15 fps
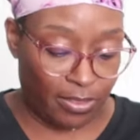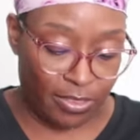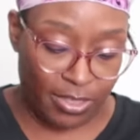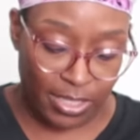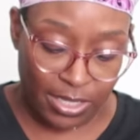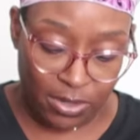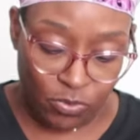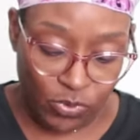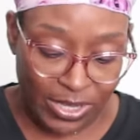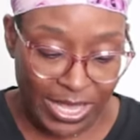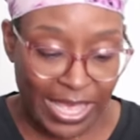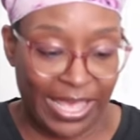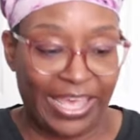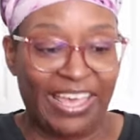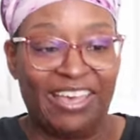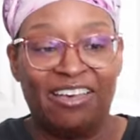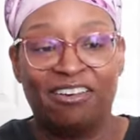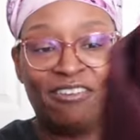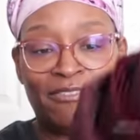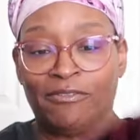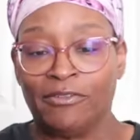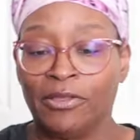Then we
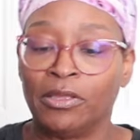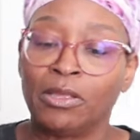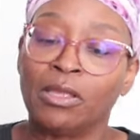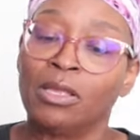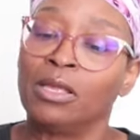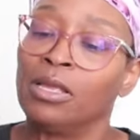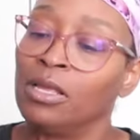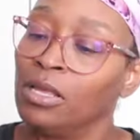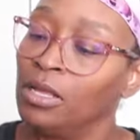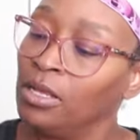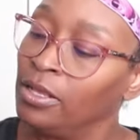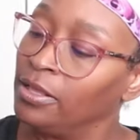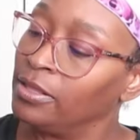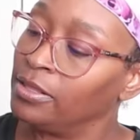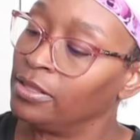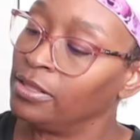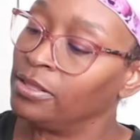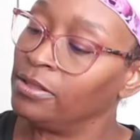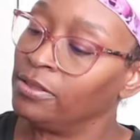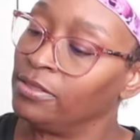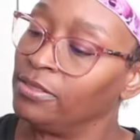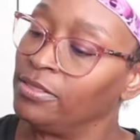have
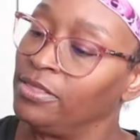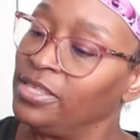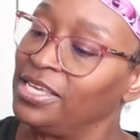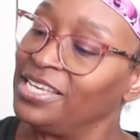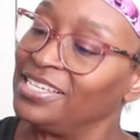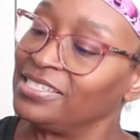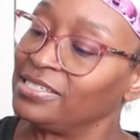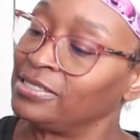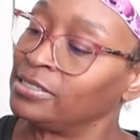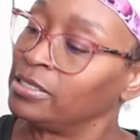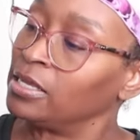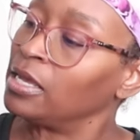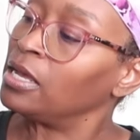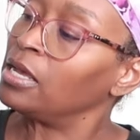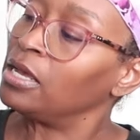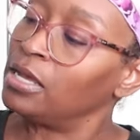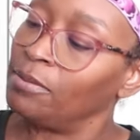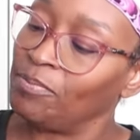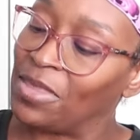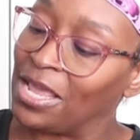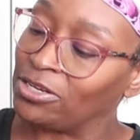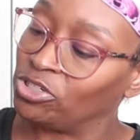this.
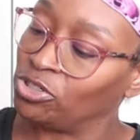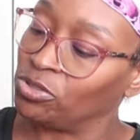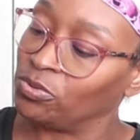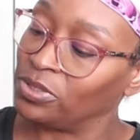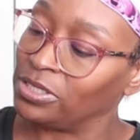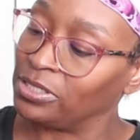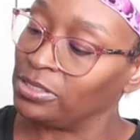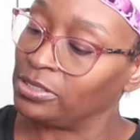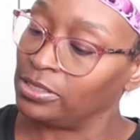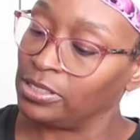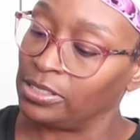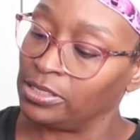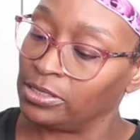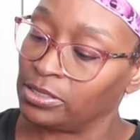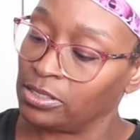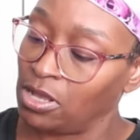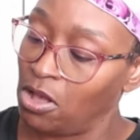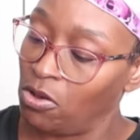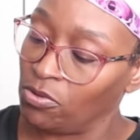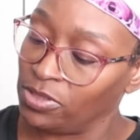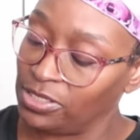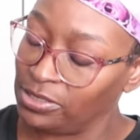I'm not sure what this is.
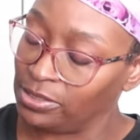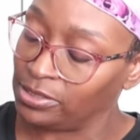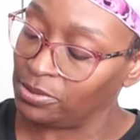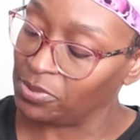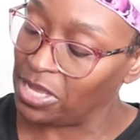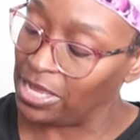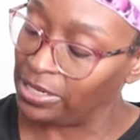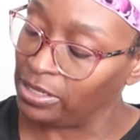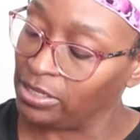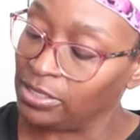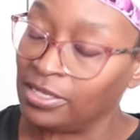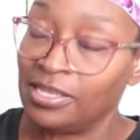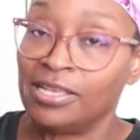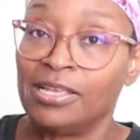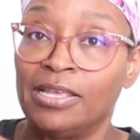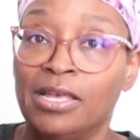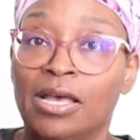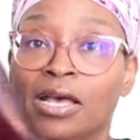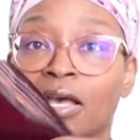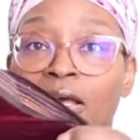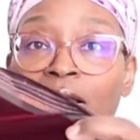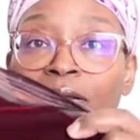Oh, this is some kind of,
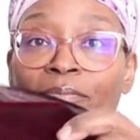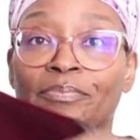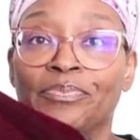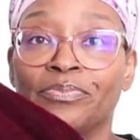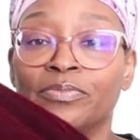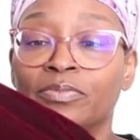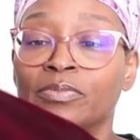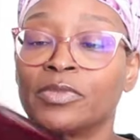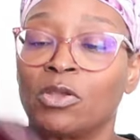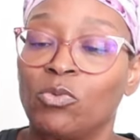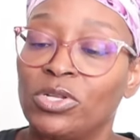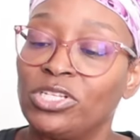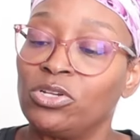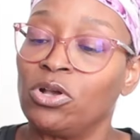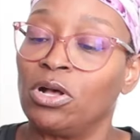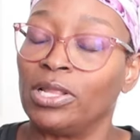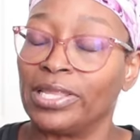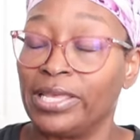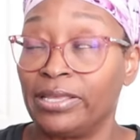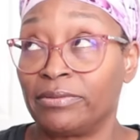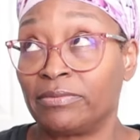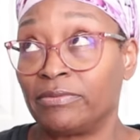what do you call
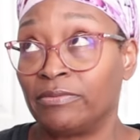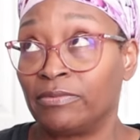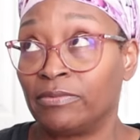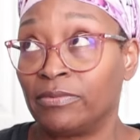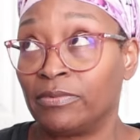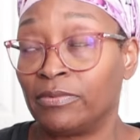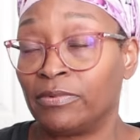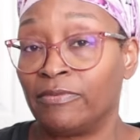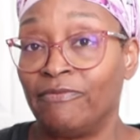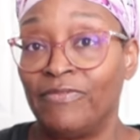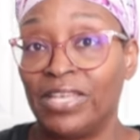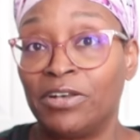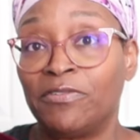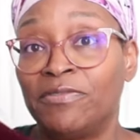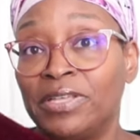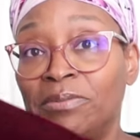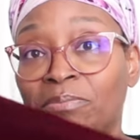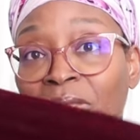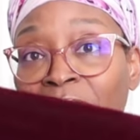it? Velvet,